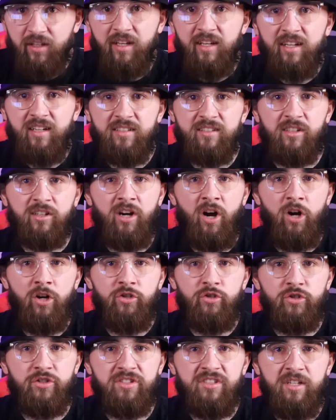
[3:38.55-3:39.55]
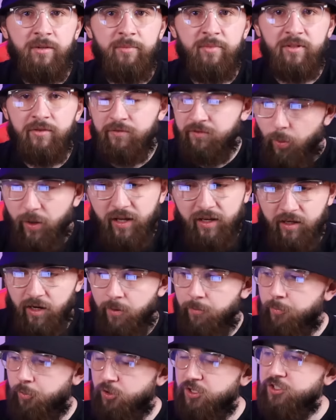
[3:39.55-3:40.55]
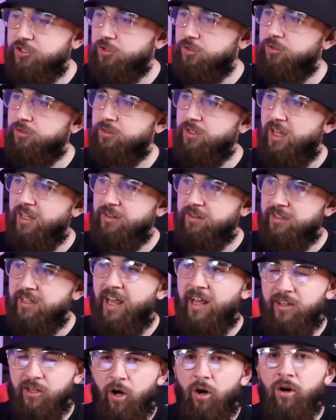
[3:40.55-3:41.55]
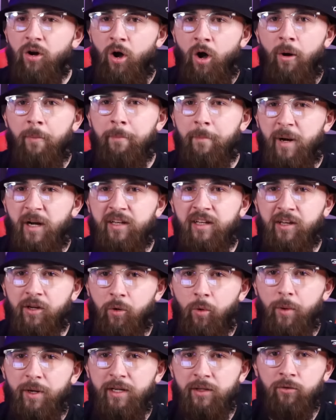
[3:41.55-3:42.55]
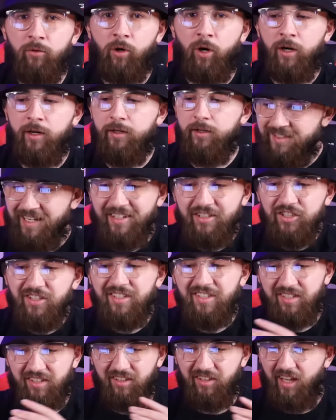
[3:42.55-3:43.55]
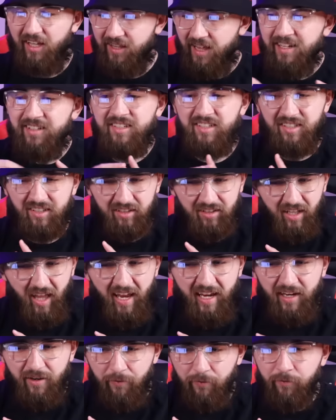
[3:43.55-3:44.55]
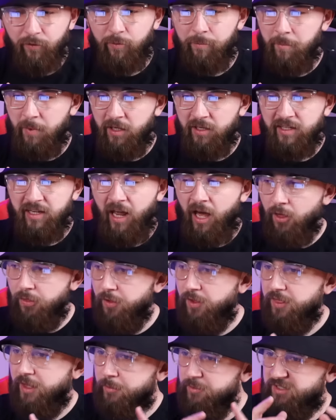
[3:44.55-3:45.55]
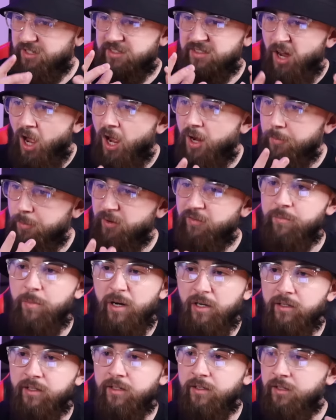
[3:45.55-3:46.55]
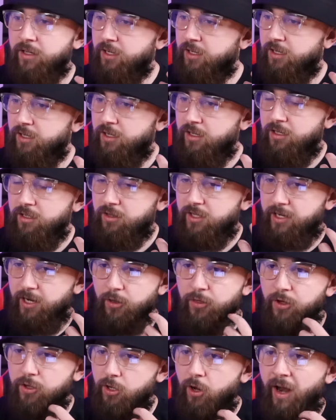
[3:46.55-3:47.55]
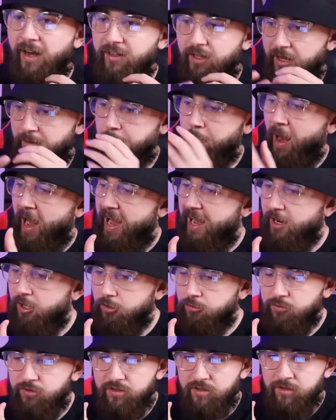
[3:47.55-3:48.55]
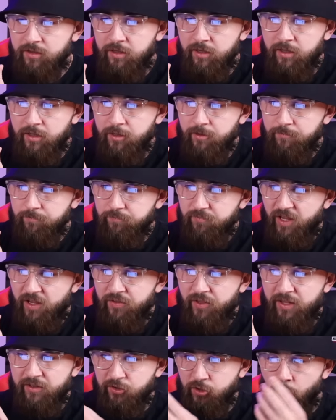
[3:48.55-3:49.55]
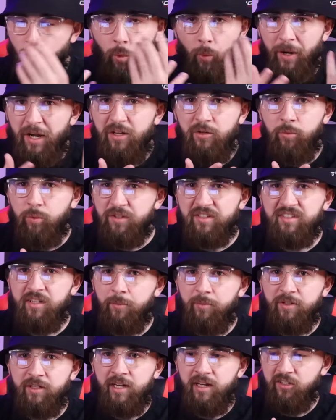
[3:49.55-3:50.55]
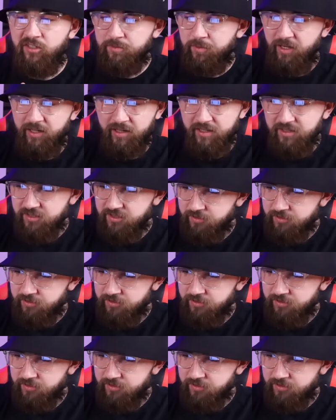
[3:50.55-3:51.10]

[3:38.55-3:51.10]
the heck is a contraceptive? Quid, I'm pretty sure... Yeah, y'all call money quid, right? Is that just that's slang for money? I thought that was a type of money. Like, I thought y'all had, like, pounds, and then quid was something else. But I guess